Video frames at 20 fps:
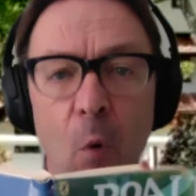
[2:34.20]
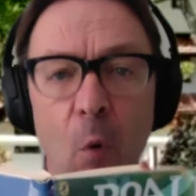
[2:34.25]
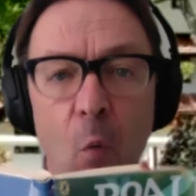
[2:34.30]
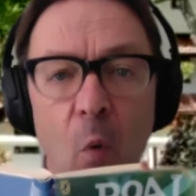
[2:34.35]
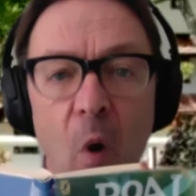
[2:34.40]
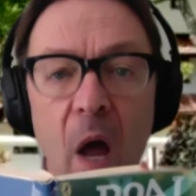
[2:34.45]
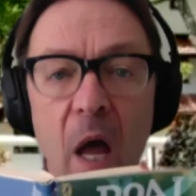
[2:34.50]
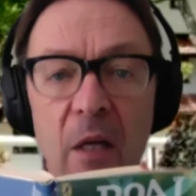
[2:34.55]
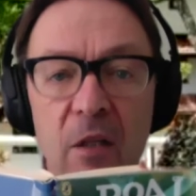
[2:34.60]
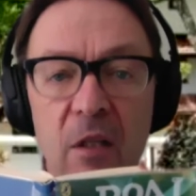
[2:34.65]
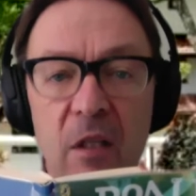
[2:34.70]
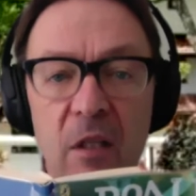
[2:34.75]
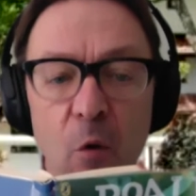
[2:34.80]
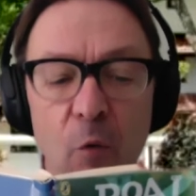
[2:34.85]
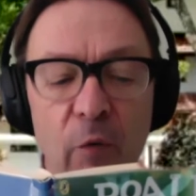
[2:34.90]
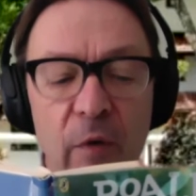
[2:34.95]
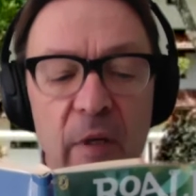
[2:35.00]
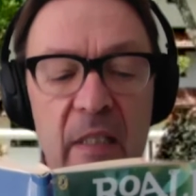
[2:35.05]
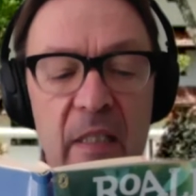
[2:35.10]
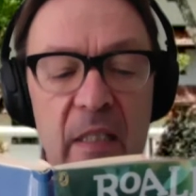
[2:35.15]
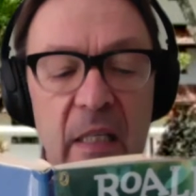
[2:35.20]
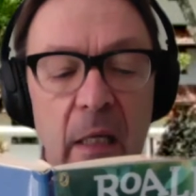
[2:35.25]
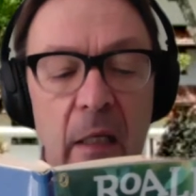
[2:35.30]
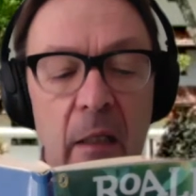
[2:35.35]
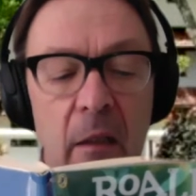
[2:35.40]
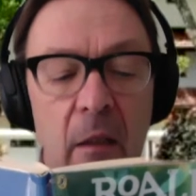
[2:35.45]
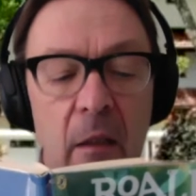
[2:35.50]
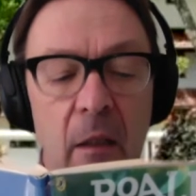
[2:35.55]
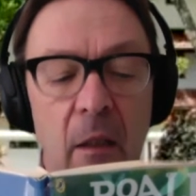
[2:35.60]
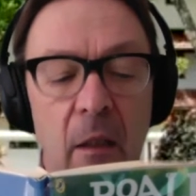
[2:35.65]
What? Sophie
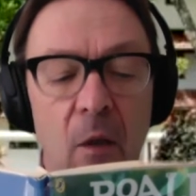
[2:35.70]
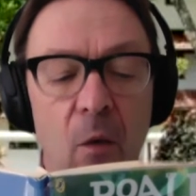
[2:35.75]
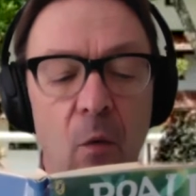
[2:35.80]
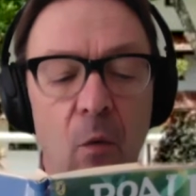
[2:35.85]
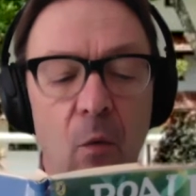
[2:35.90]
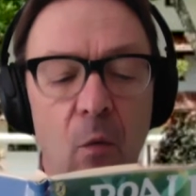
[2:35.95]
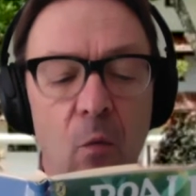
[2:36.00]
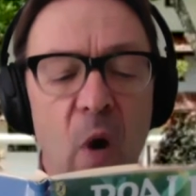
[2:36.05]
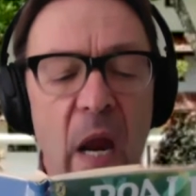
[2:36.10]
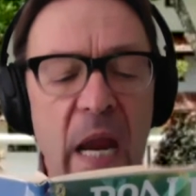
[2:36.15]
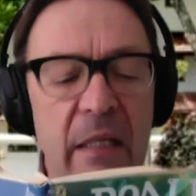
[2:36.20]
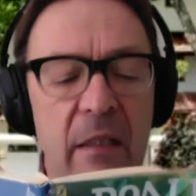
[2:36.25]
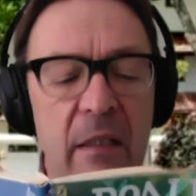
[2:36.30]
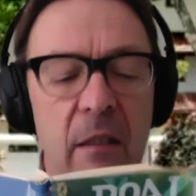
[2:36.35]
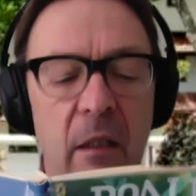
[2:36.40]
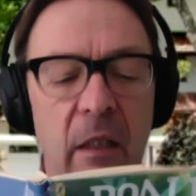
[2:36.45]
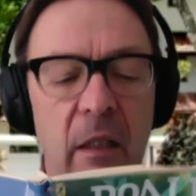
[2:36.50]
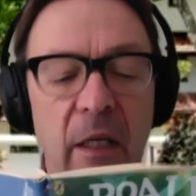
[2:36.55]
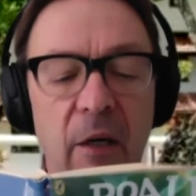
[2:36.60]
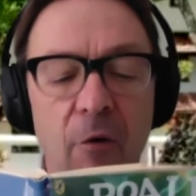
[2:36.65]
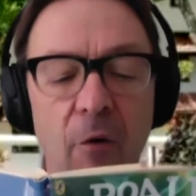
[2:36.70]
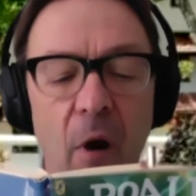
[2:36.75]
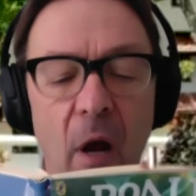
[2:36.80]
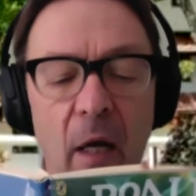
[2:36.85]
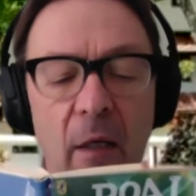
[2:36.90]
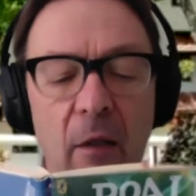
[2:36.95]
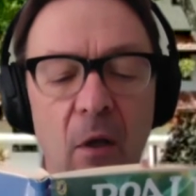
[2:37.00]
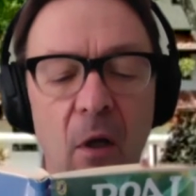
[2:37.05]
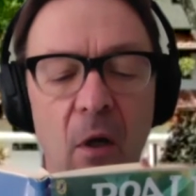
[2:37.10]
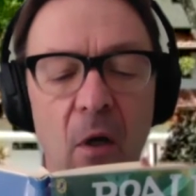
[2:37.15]
said. Wait, he
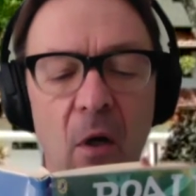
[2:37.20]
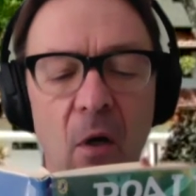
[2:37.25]
cried.